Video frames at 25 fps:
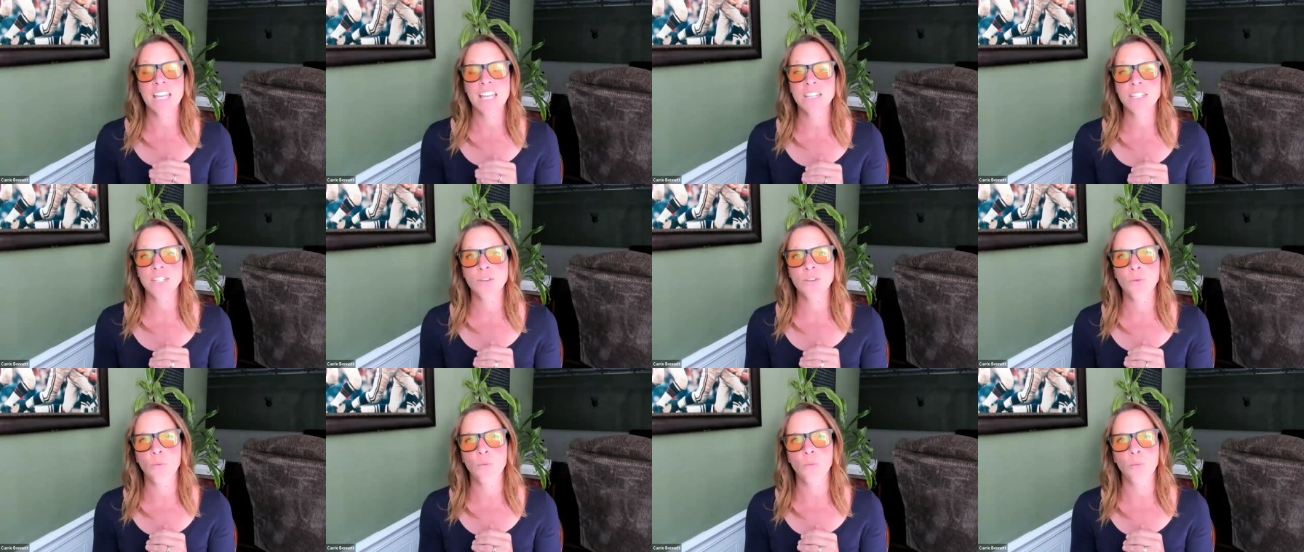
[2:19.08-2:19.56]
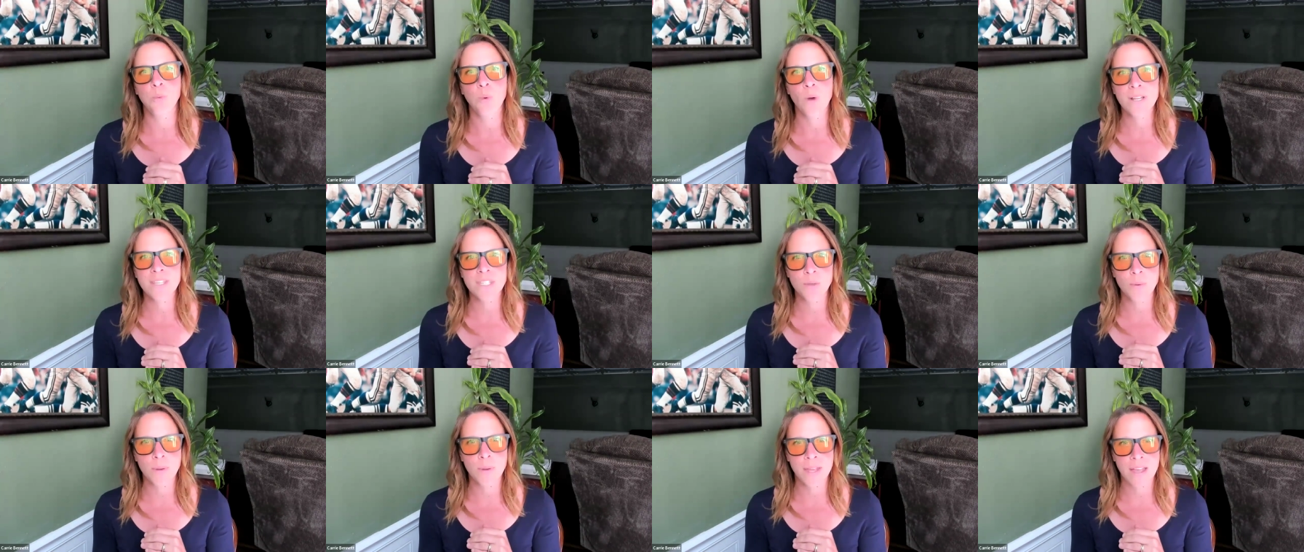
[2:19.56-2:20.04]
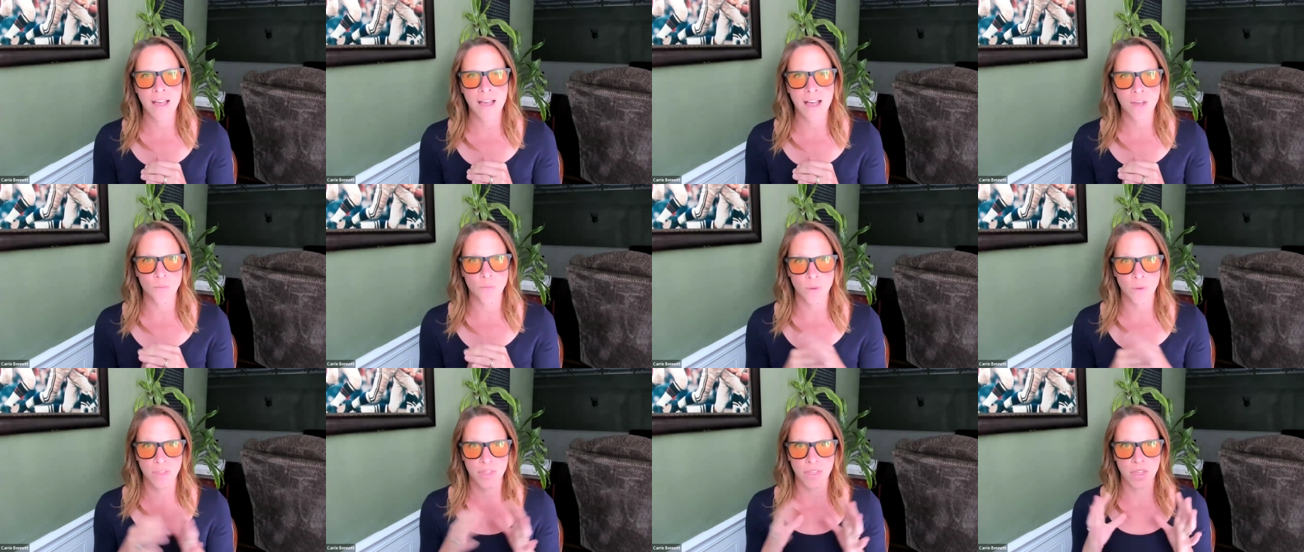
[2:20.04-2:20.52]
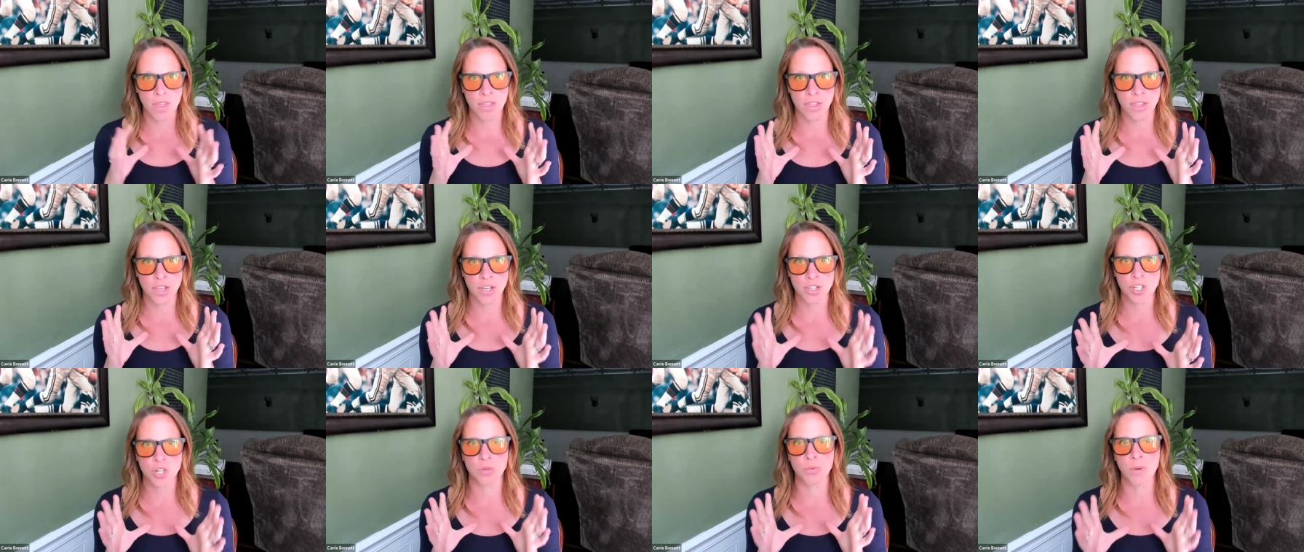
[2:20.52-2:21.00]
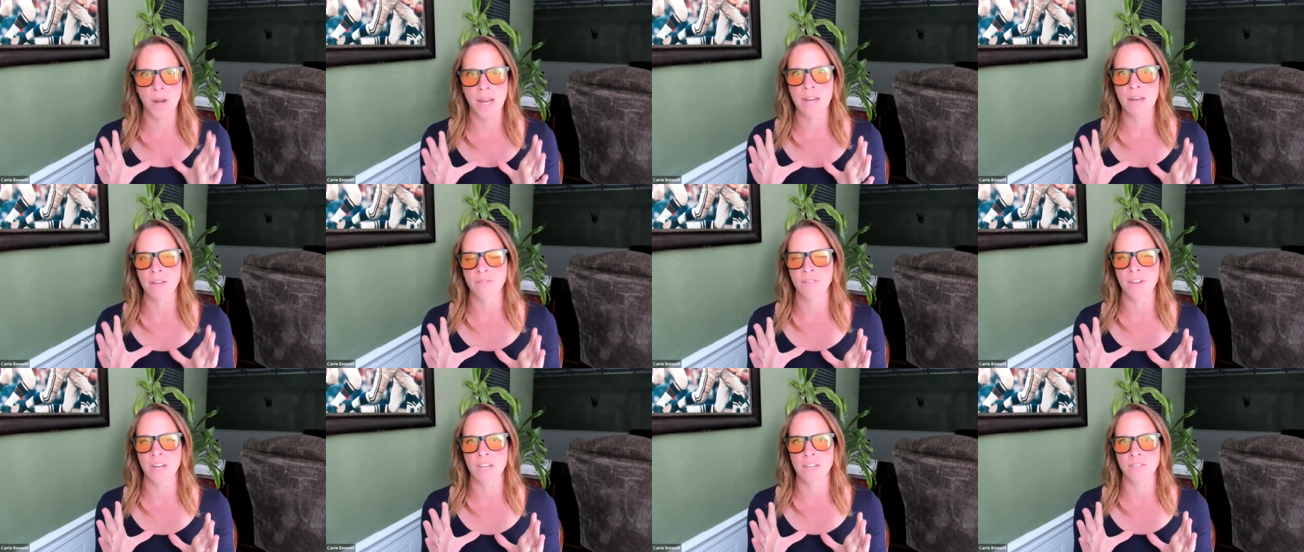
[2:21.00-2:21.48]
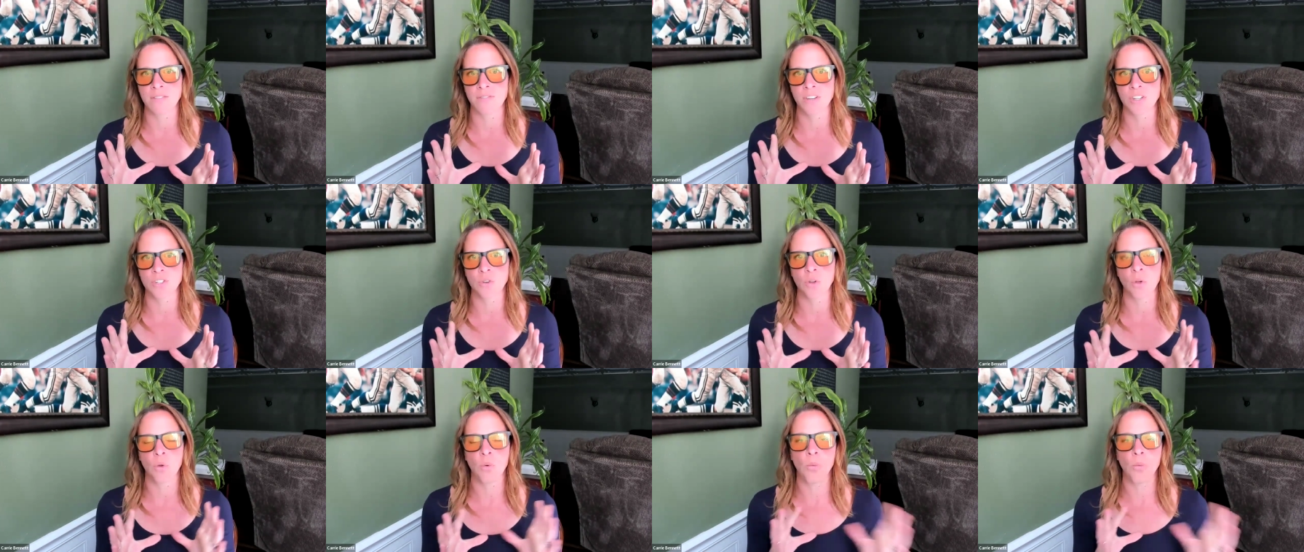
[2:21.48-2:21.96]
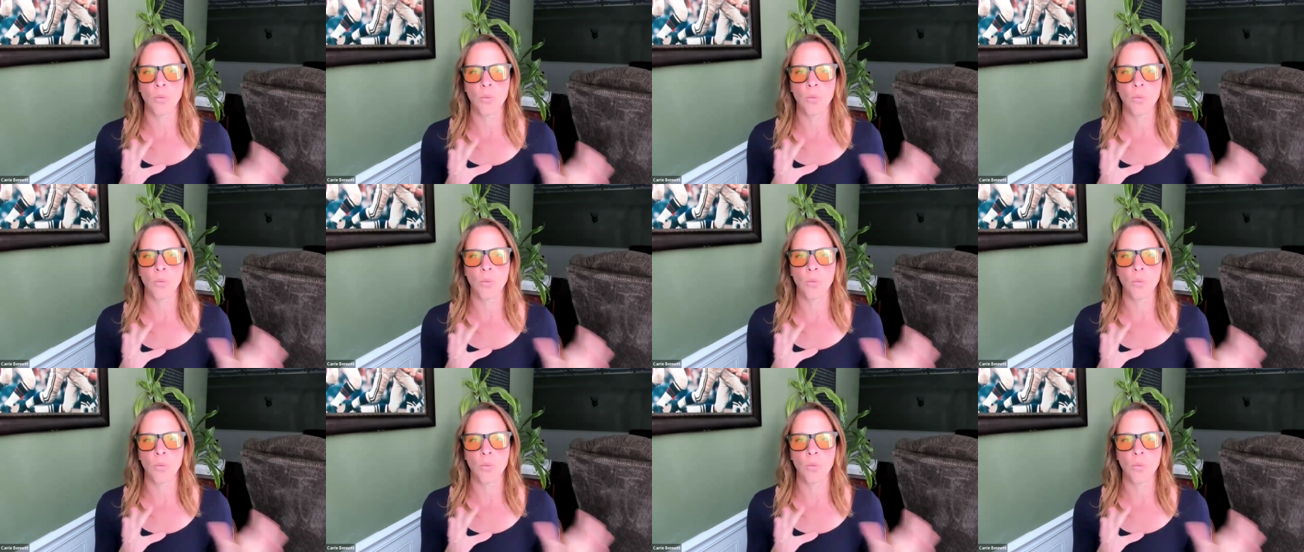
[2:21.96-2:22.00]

into what's going on with the terrain of an individual.